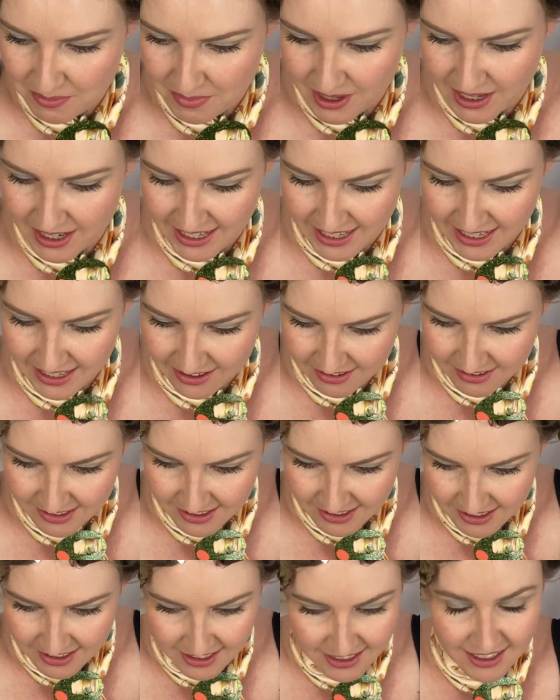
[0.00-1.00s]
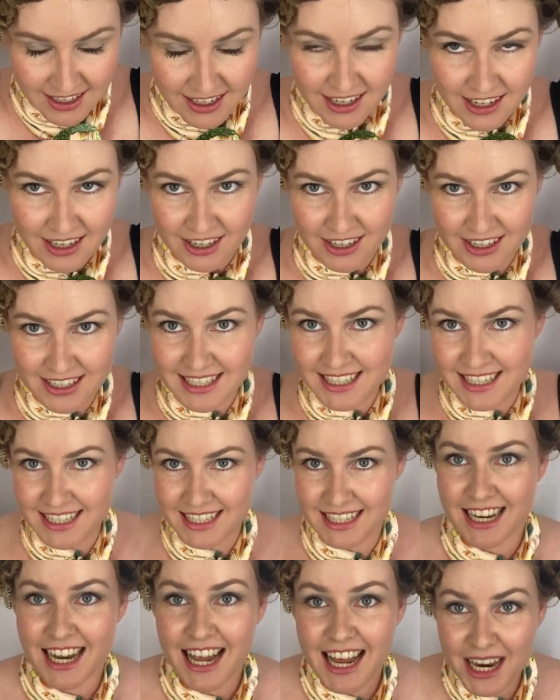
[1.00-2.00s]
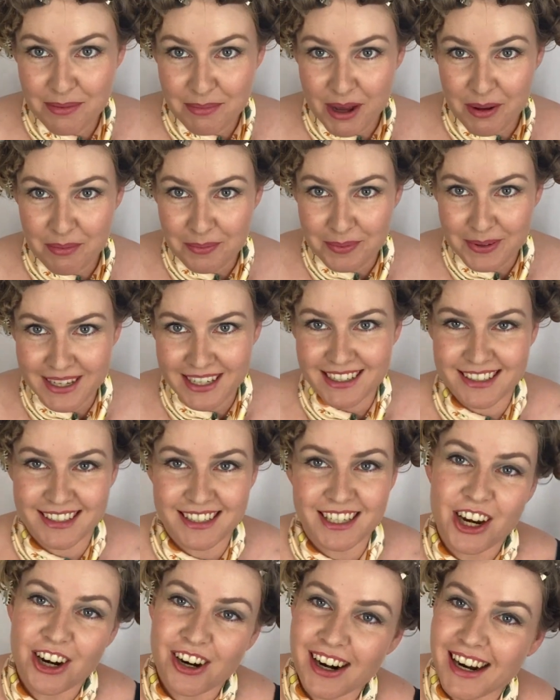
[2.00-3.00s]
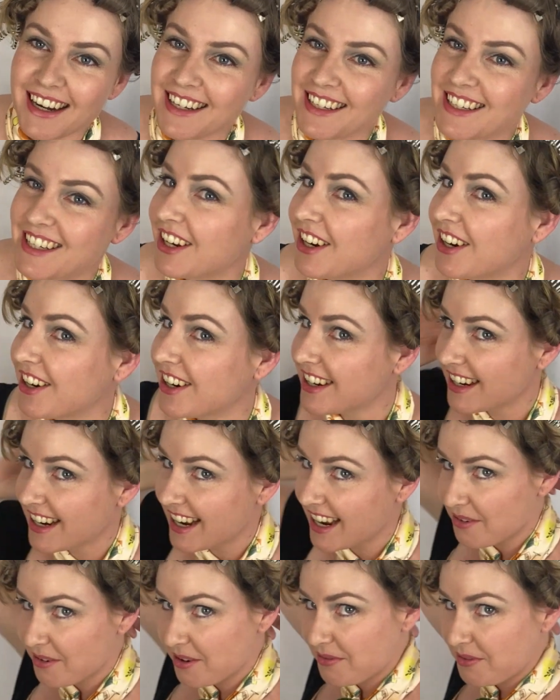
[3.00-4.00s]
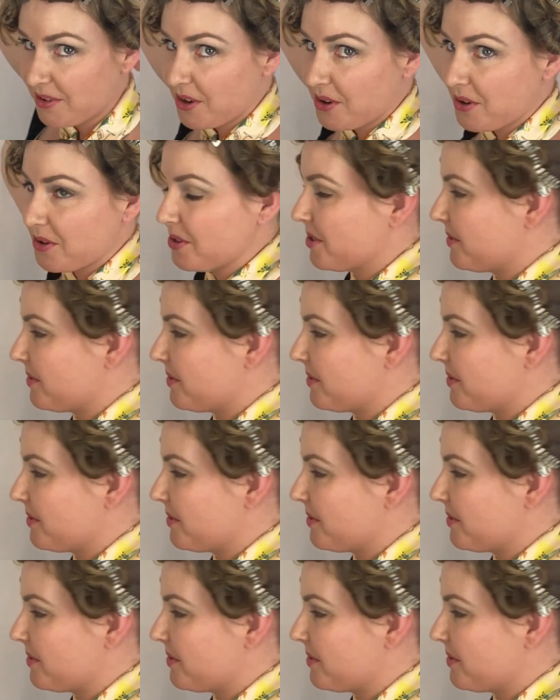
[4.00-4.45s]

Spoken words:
mine out because this is a lot of bobby pins. All right, so now we've got all